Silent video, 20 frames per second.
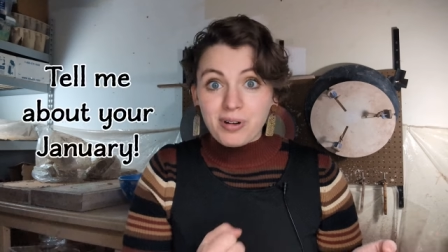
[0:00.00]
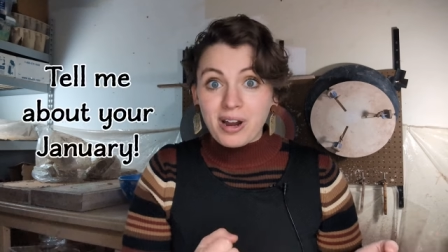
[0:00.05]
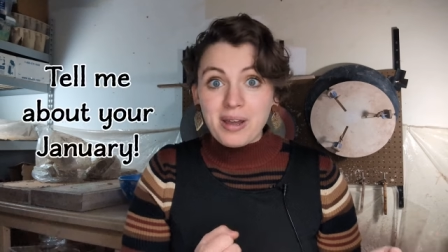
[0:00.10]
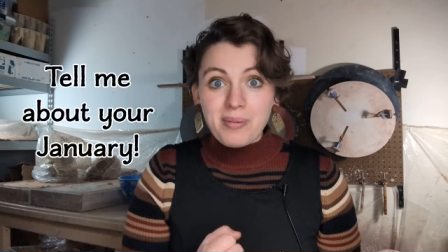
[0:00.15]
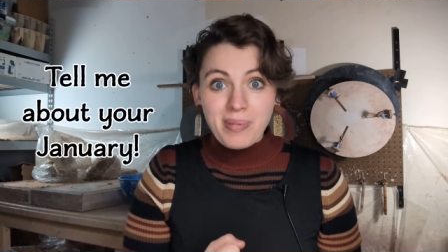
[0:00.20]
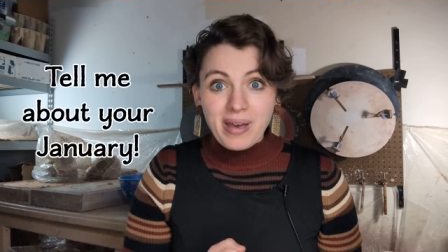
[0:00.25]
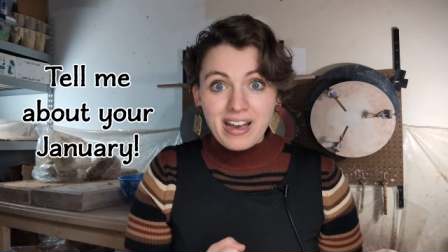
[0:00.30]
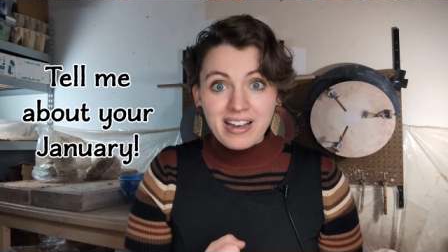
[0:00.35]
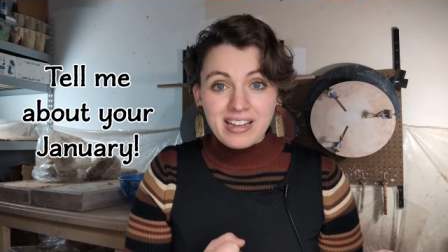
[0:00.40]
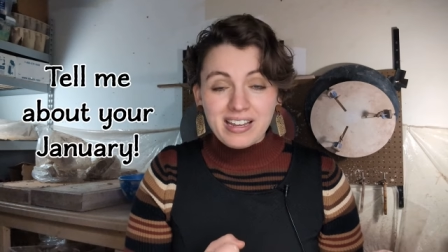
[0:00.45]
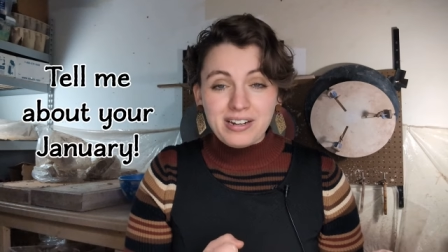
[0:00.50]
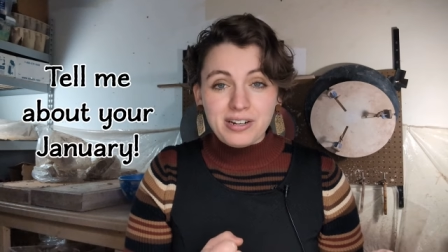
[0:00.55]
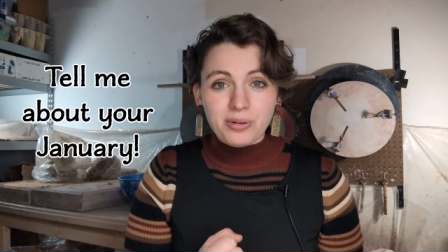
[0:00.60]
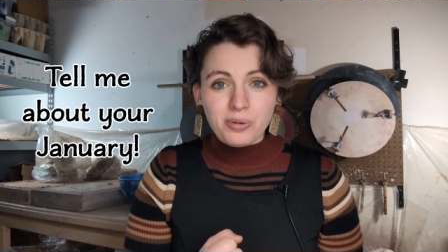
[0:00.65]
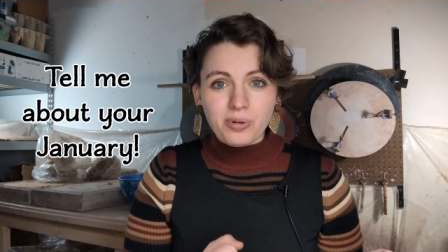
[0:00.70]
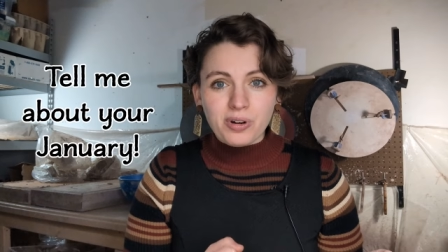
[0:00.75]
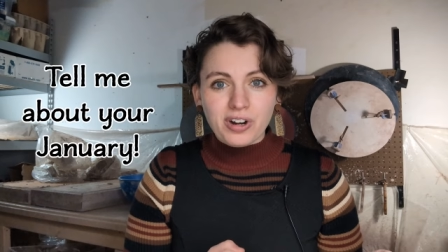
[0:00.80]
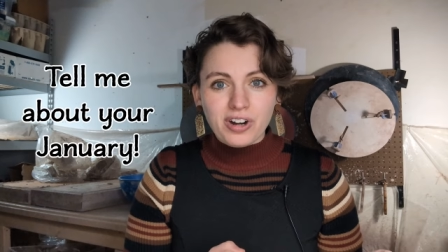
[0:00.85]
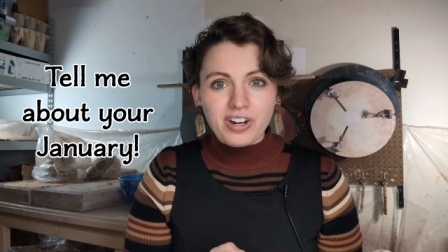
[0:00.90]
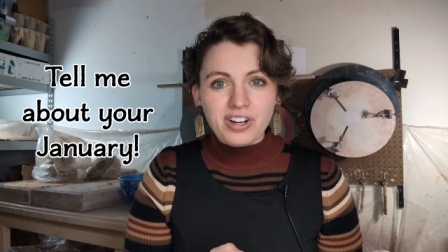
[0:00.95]
right back into
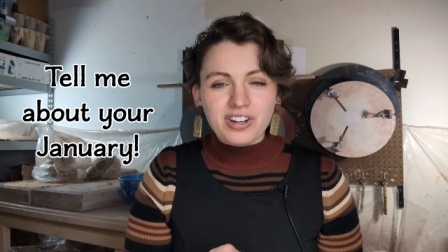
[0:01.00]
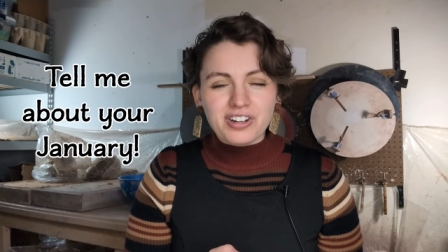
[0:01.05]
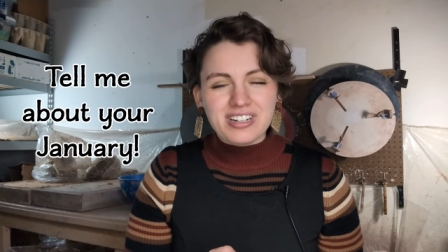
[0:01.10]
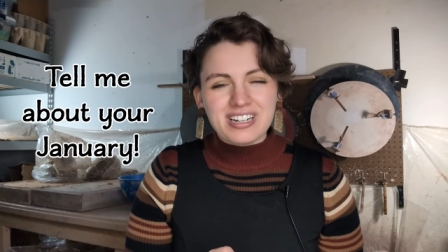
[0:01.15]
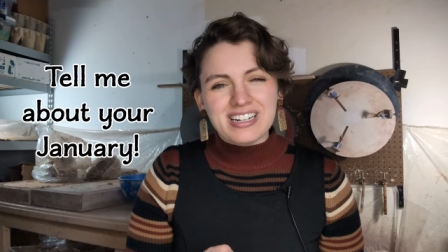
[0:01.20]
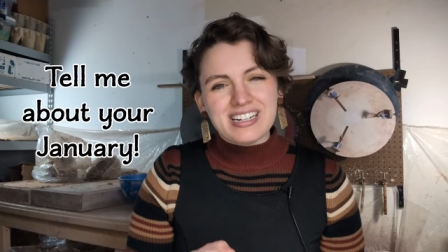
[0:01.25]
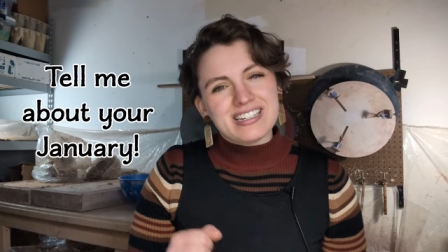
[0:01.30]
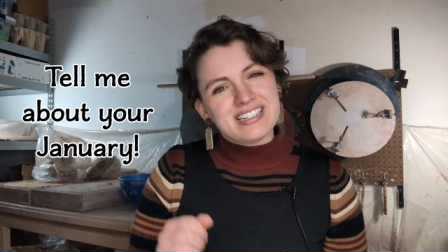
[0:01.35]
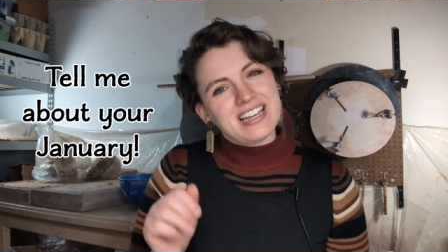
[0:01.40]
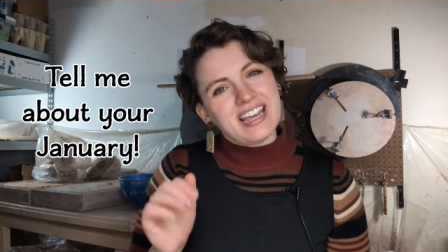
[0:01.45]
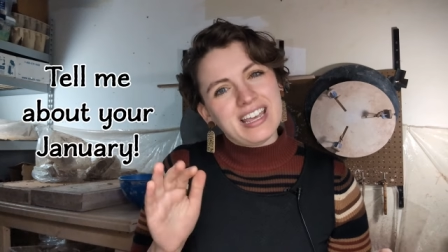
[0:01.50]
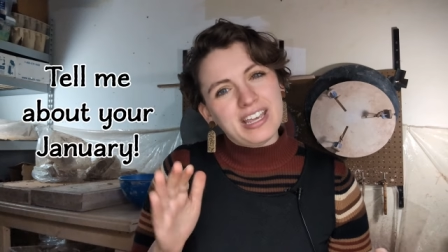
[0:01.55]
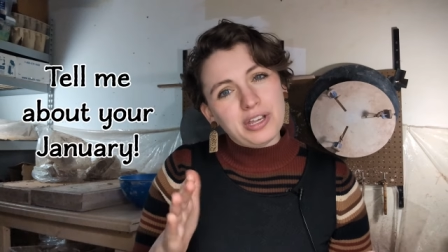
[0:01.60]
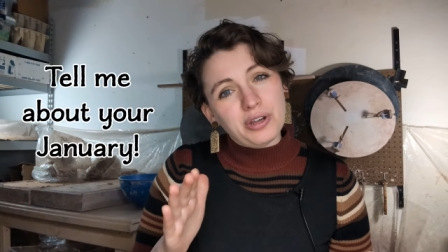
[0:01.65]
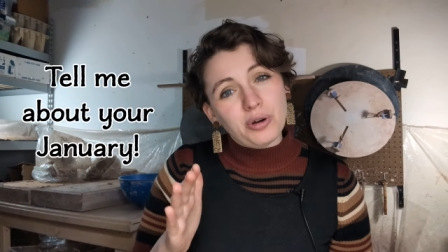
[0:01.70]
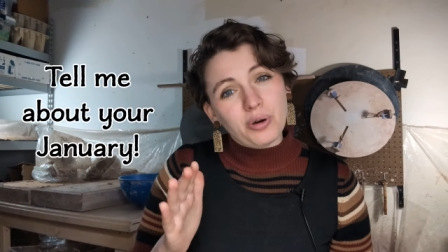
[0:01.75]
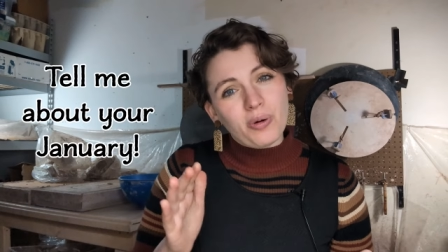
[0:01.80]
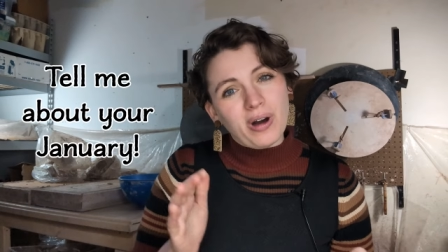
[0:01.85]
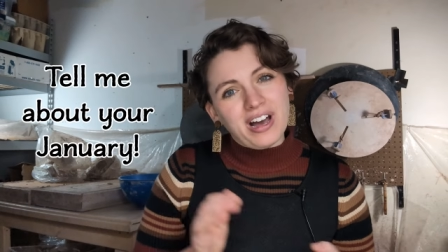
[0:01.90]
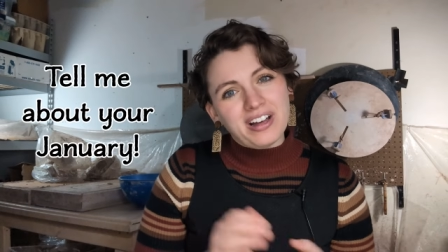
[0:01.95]
work, or did it take
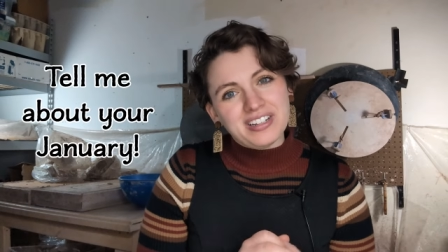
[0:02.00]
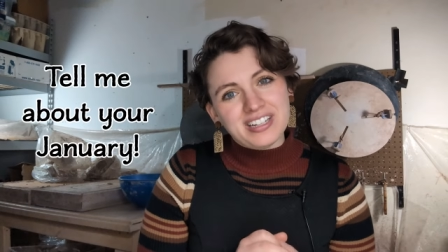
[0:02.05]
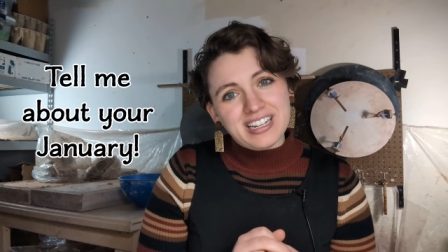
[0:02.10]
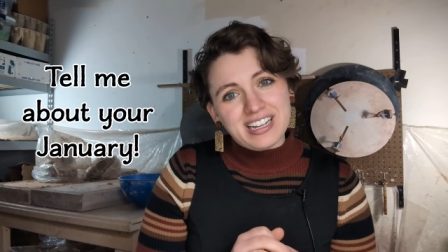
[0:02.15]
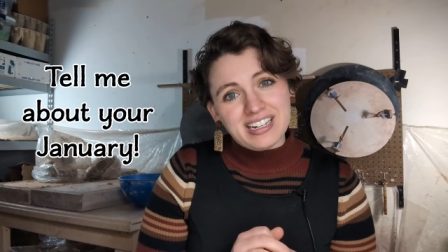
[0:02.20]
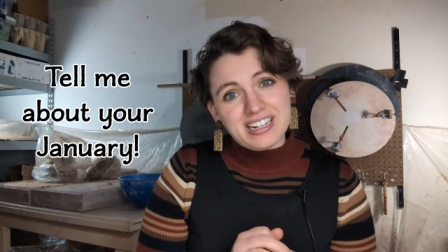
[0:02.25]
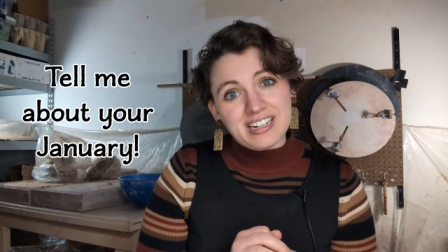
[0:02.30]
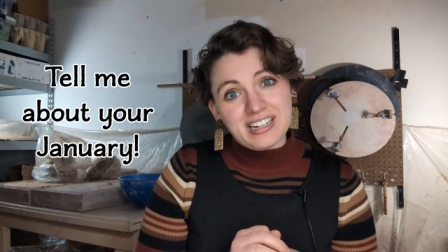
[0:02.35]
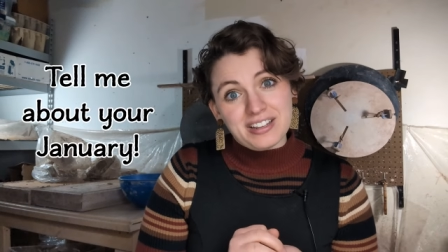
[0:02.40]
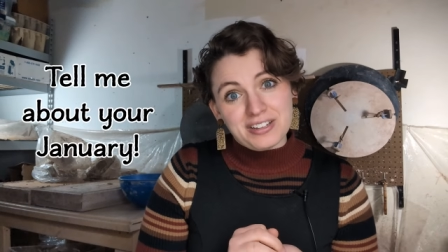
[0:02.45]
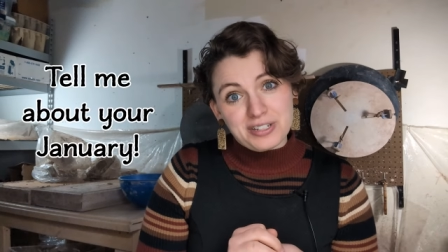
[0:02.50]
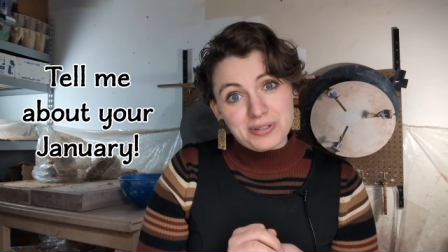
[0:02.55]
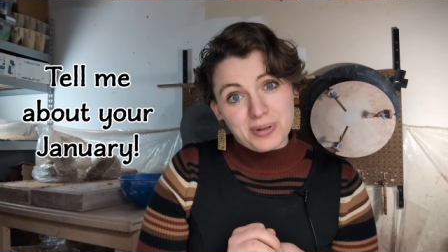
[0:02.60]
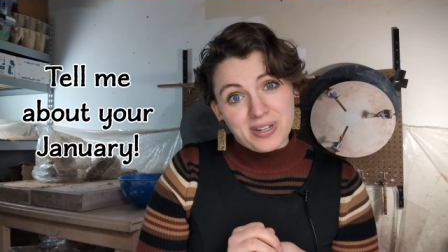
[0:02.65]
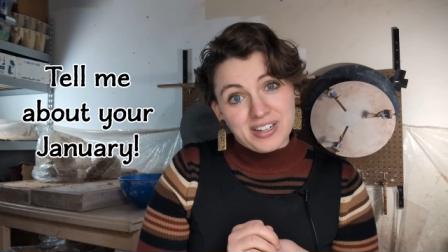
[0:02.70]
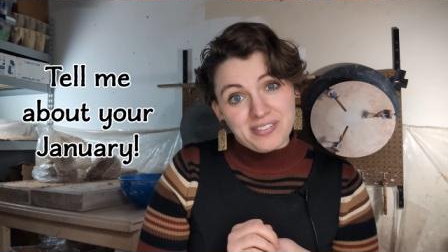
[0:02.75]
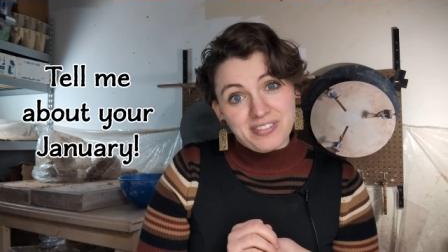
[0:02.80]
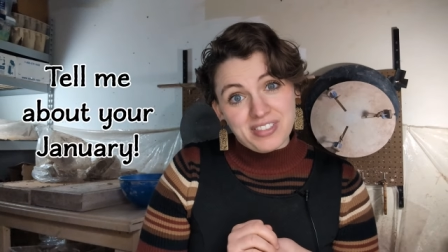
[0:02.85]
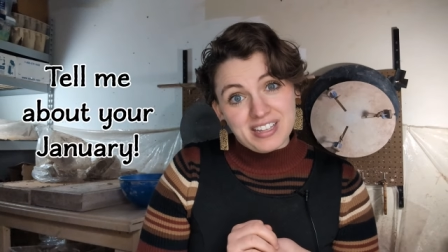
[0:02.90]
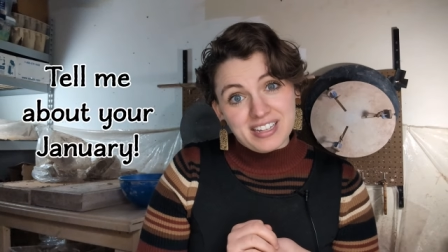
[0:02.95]
you a while to get into the
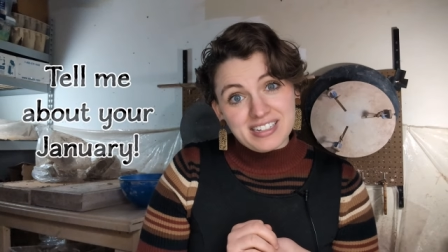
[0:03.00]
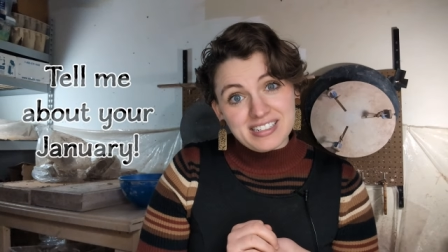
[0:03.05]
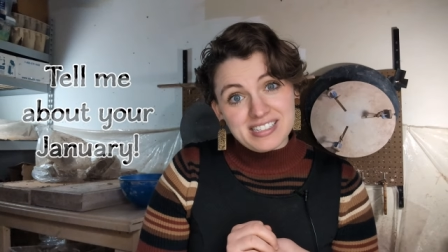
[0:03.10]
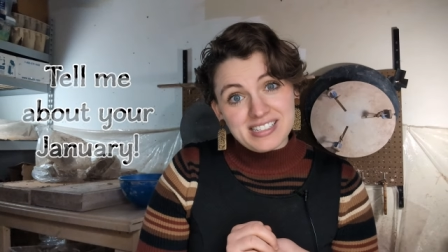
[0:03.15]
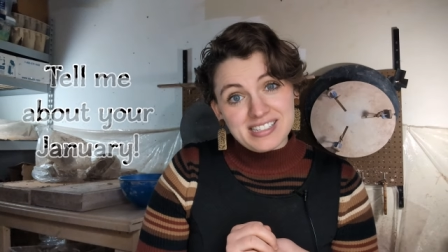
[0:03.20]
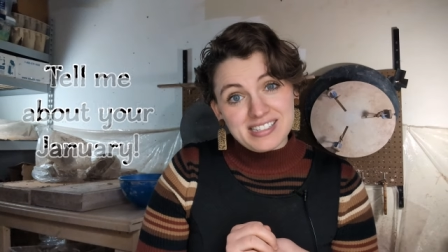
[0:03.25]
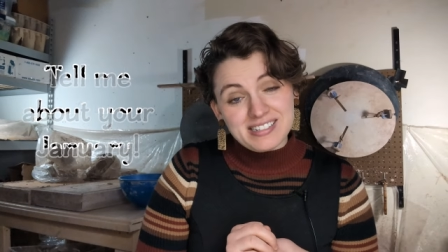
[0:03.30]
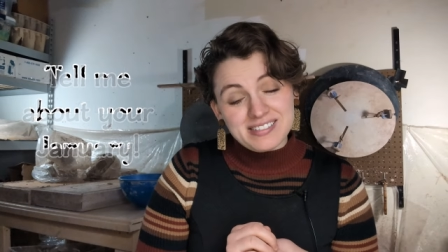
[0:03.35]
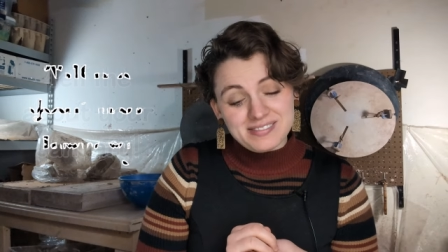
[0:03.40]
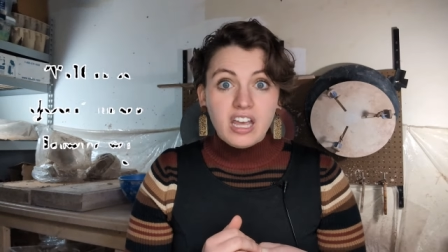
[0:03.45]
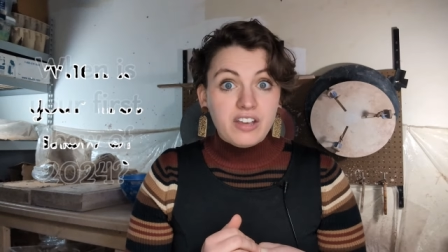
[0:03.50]
swing of things?